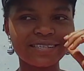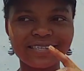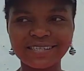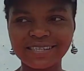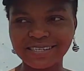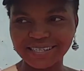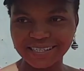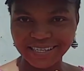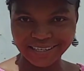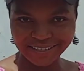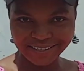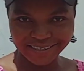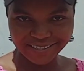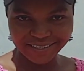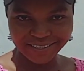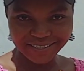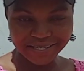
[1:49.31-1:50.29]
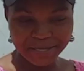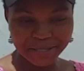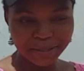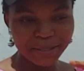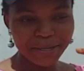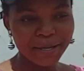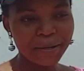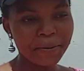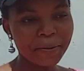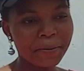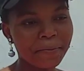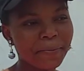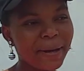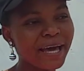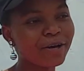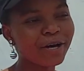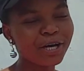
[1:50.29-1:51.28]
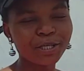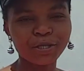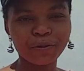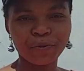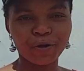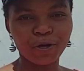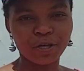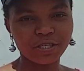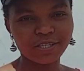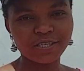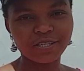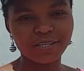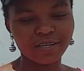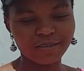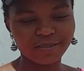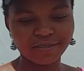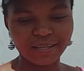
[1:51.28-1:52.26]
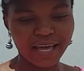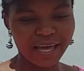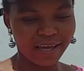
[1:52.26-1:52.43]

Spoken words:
16th. My goal is to be consistent.